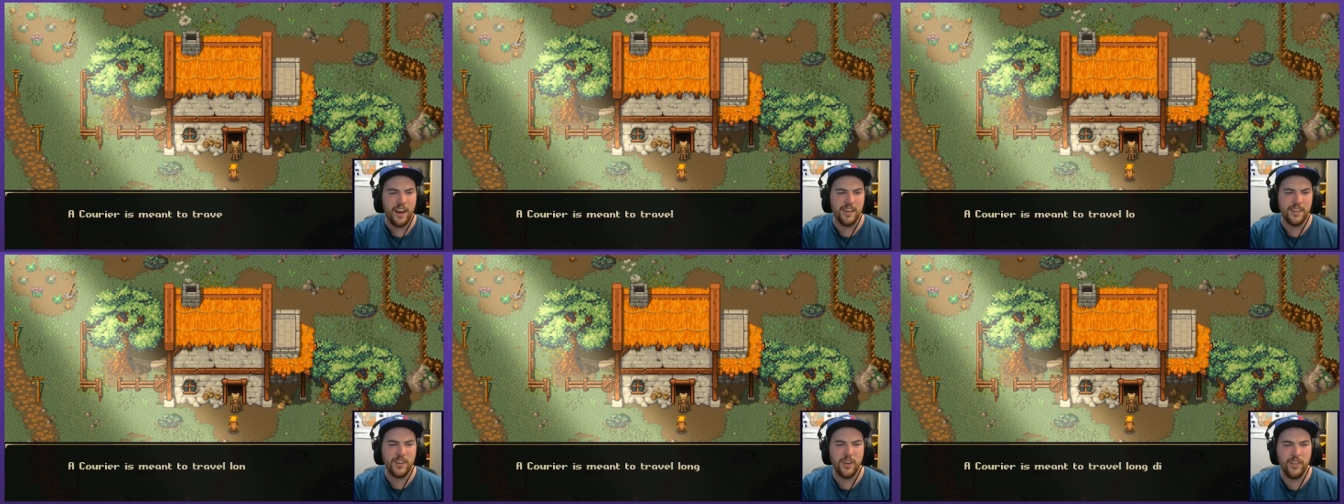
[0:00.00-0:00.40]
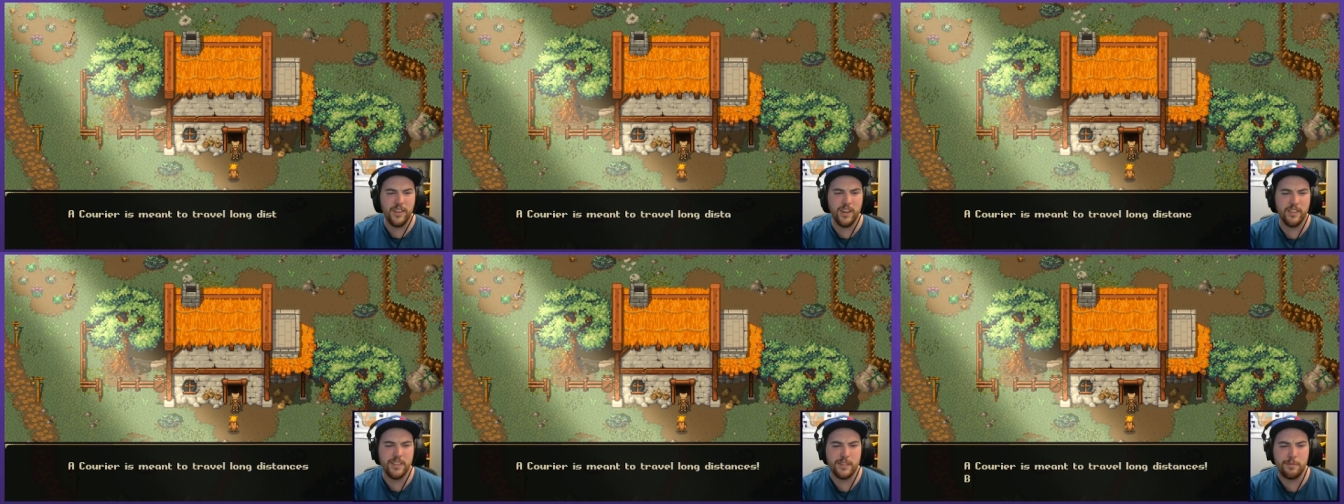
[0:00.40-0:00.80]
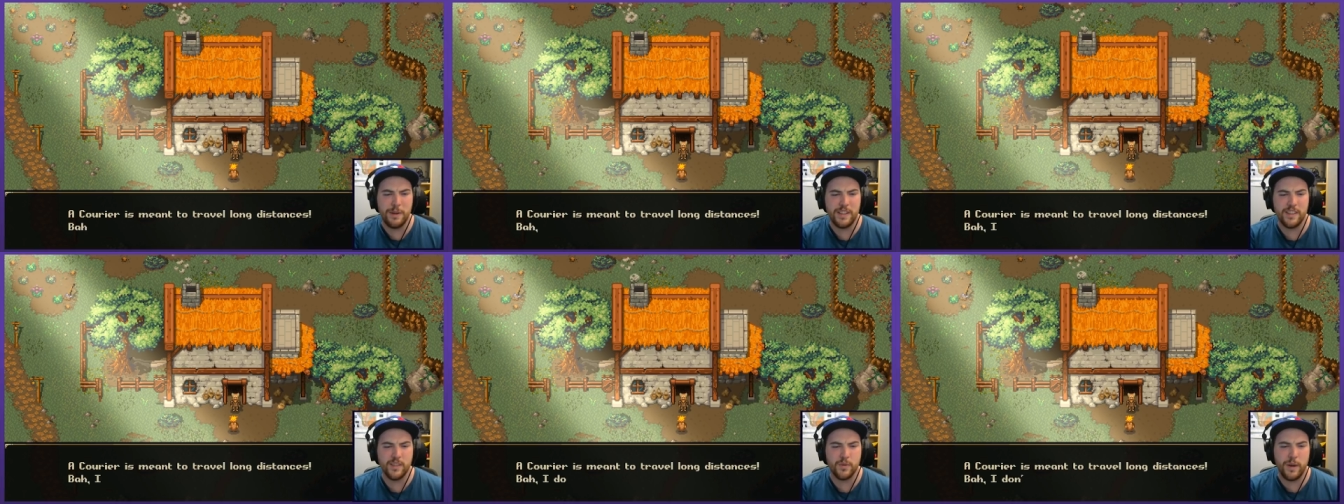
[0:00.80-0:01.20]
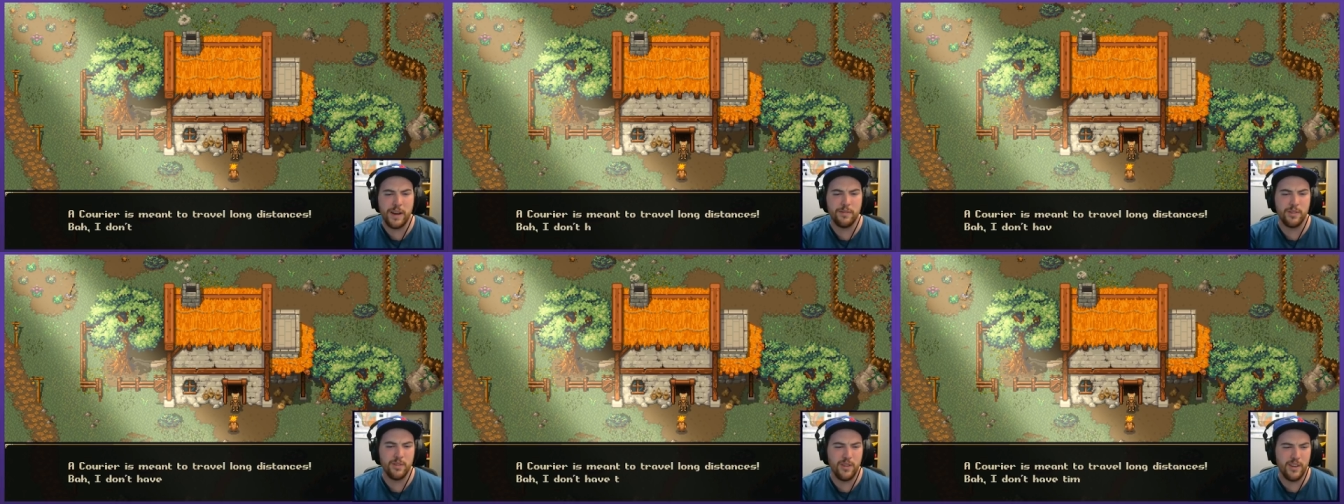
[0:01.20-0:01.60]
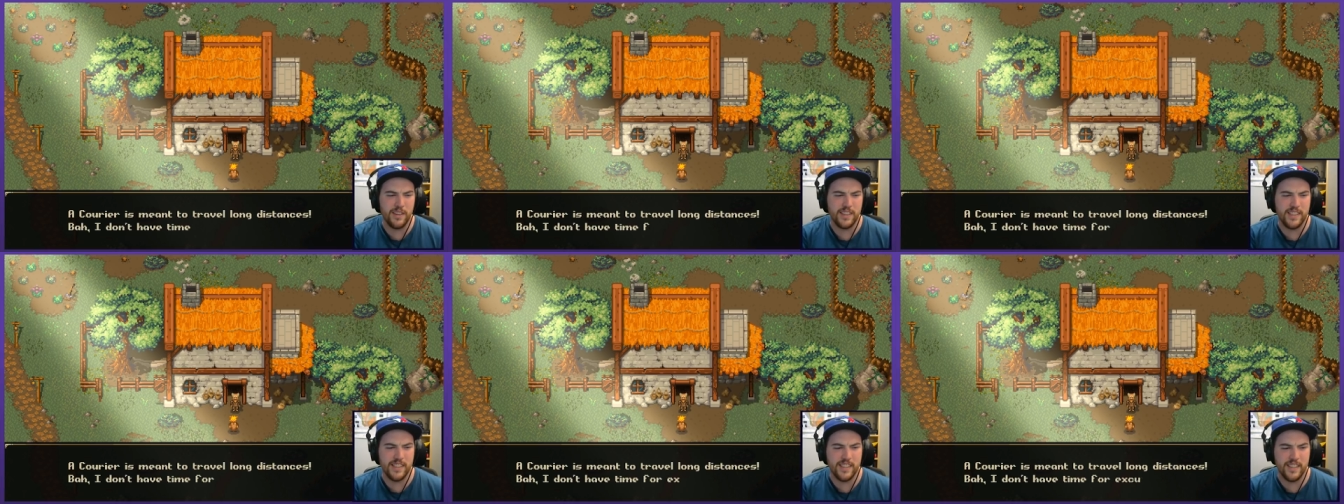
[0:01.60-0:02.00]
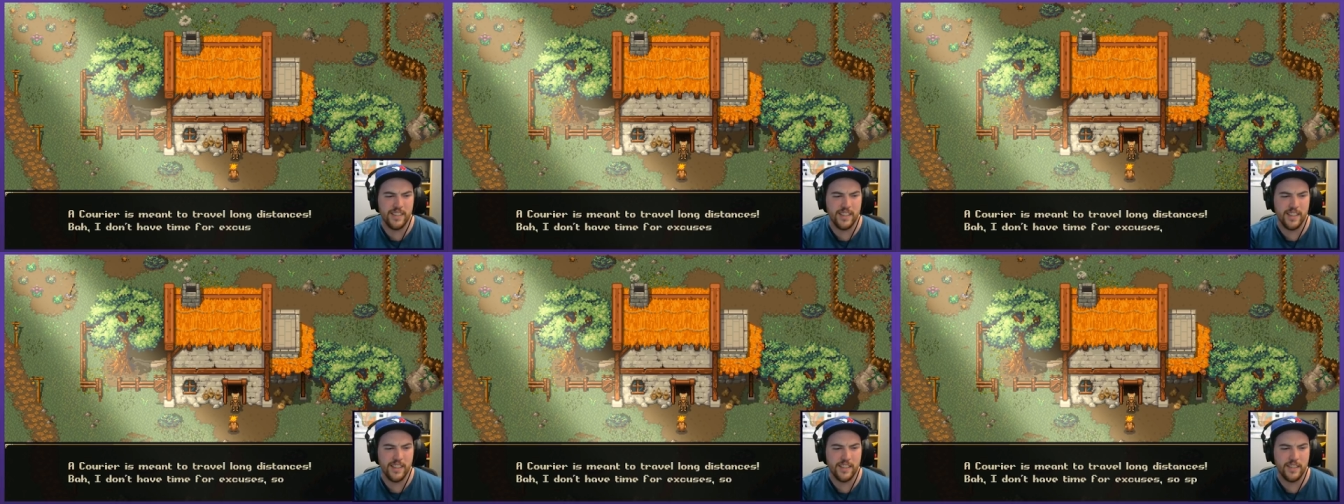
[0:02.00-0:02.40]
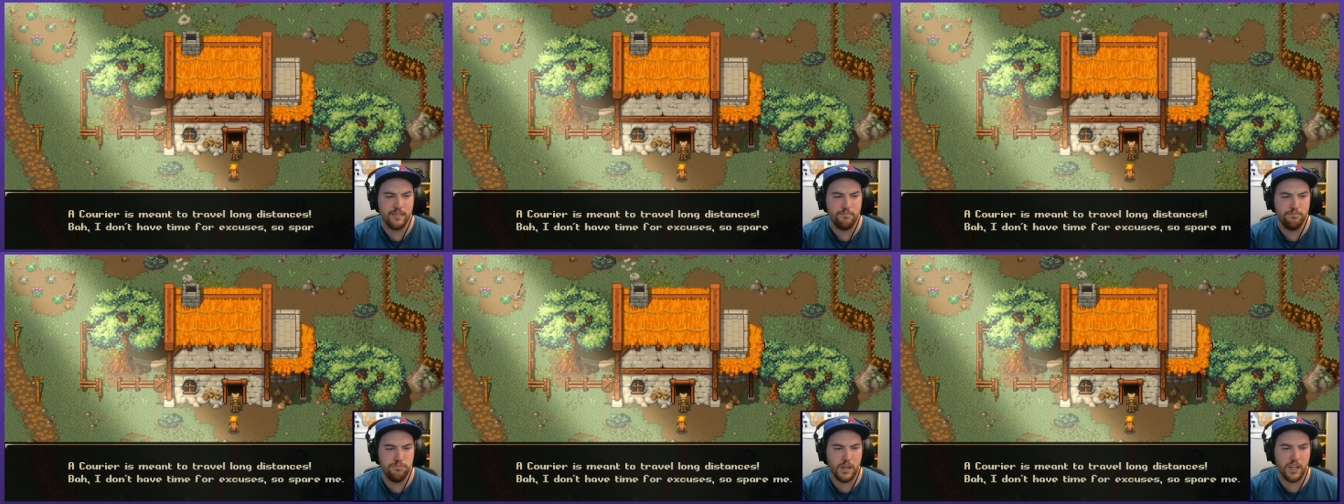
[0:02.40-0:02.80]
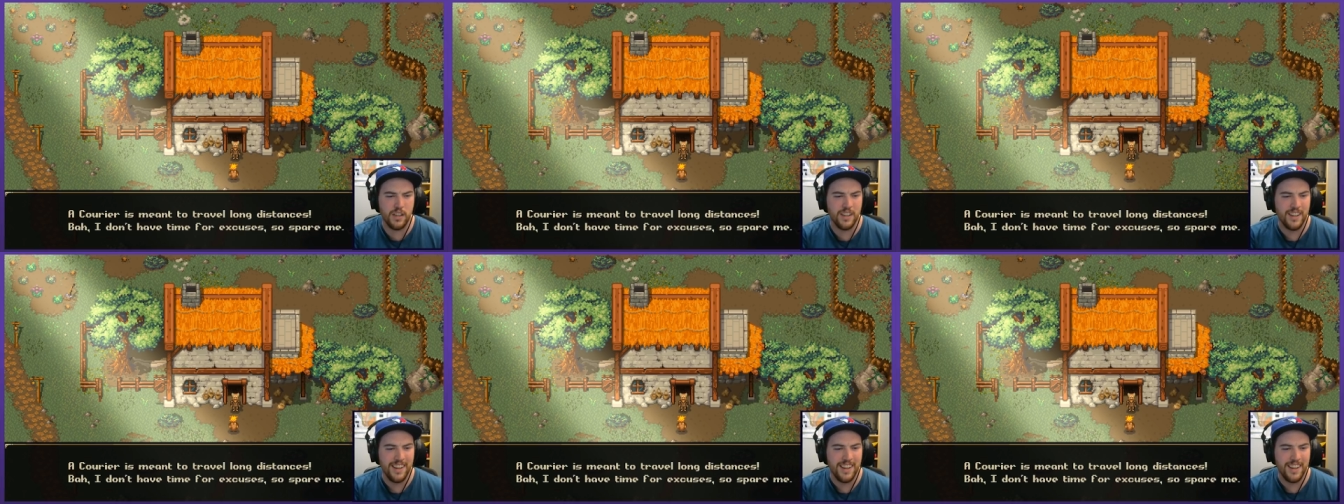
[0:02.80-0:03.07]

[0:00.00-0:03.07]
A courier is meant to travel long distances. Bah!